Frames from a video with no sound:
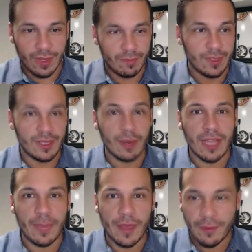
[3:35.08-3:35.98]
a double
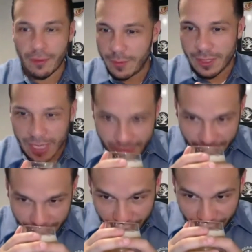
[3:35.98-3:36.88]
I P A from these guys.
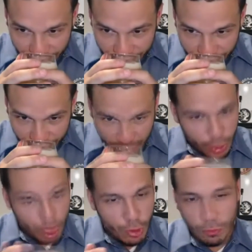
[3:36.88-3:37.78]
You know,
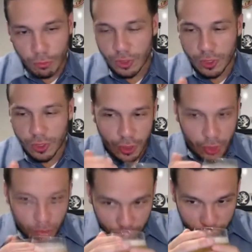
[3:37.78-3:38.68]
huge,
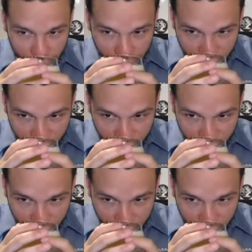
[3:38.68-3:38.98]
huge.